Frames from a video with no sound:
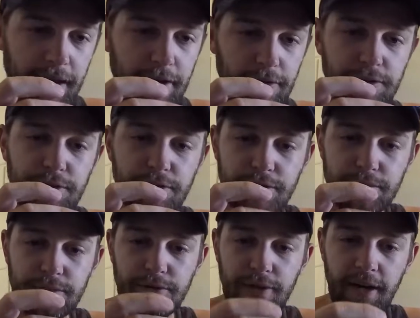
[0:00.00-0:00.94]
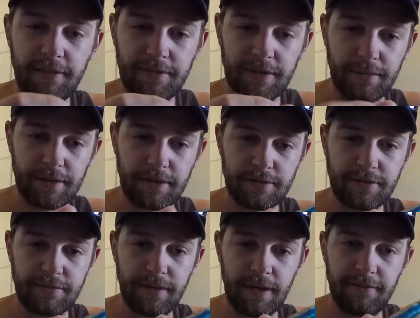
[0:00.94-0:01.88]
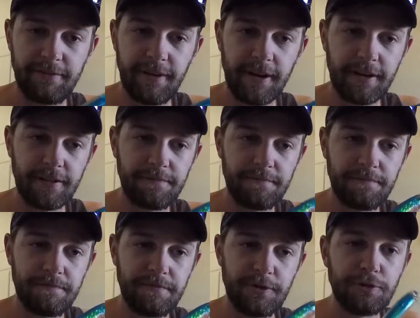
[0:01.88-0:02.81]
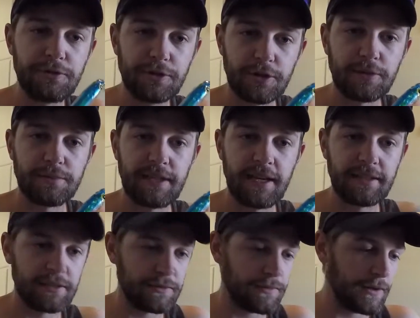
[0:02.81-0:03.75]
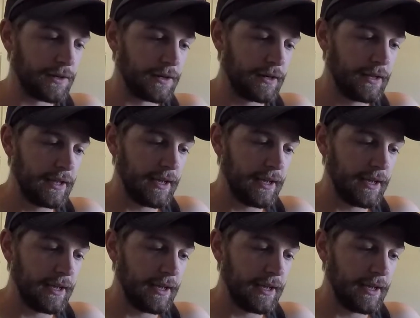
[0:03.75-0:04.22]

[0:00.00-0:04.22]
I don't use him too often, but there's a very few circumstances where